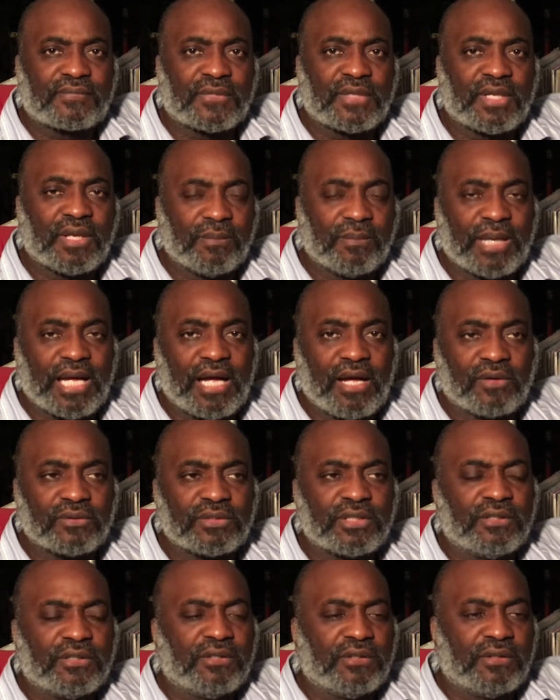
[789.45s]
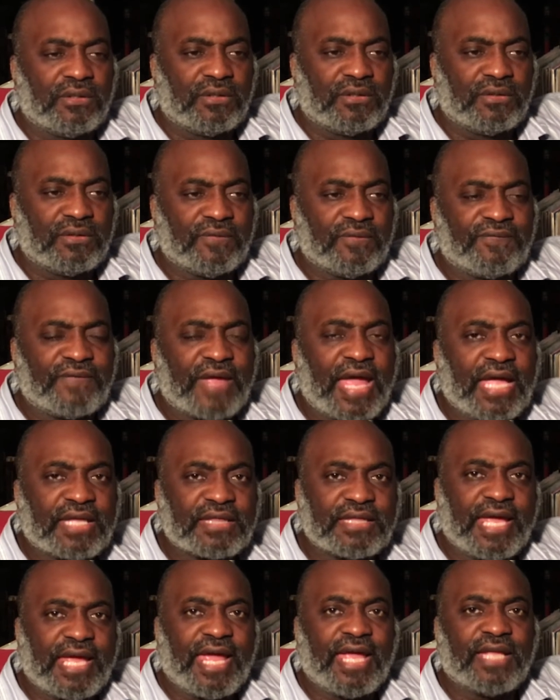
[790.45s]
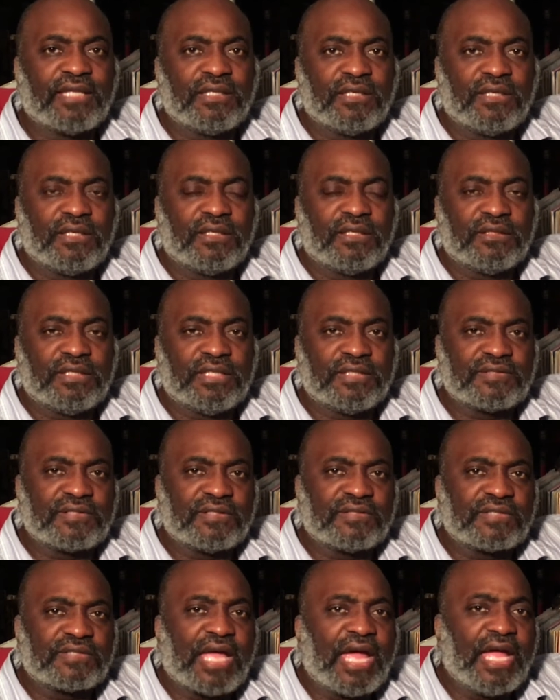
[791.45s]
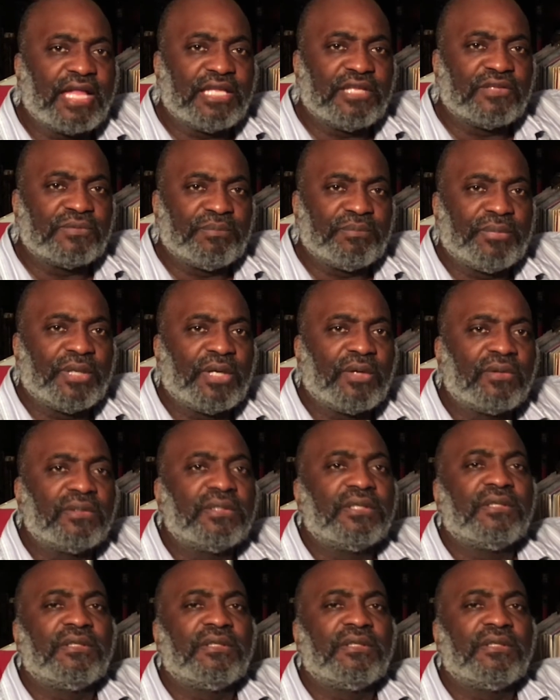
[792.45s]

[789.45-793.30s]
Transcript: about the fact that this society is built,